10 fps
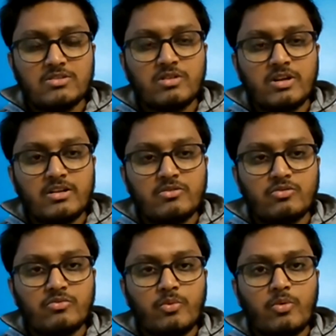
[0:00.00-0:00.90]
that's why
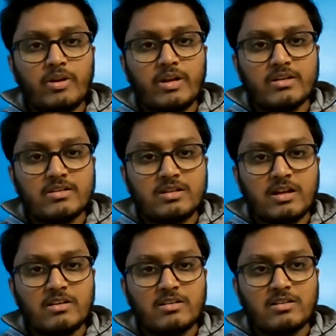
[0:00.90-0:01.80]
it took four
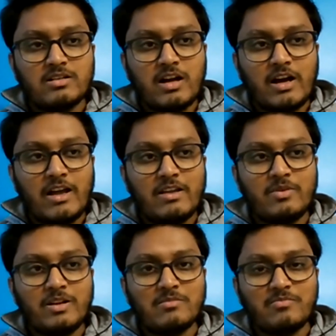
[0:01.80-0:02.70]
years and uh,
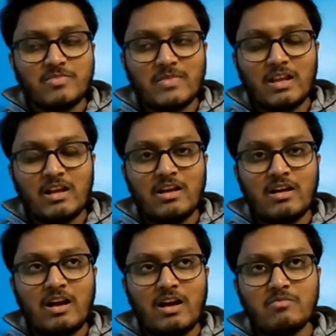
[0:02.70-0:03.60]
i even I,